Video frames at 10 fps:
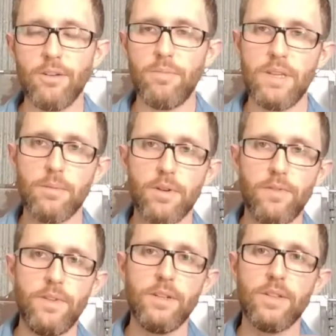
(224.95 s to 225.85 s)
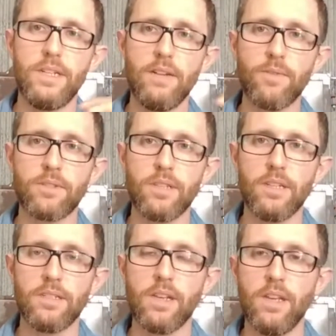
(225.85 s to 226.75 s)
You'll be able to feel the
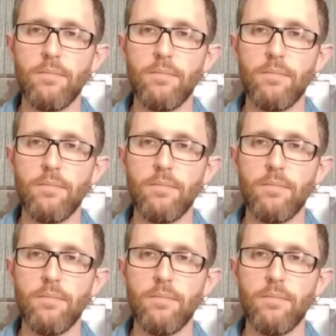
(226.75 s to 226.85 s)
differences